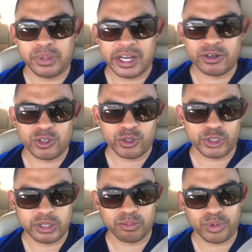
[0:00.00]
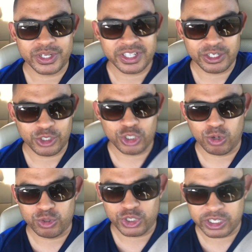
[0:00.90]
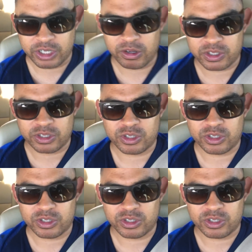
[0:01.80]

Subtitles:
Players Association president, Joe Gianosa.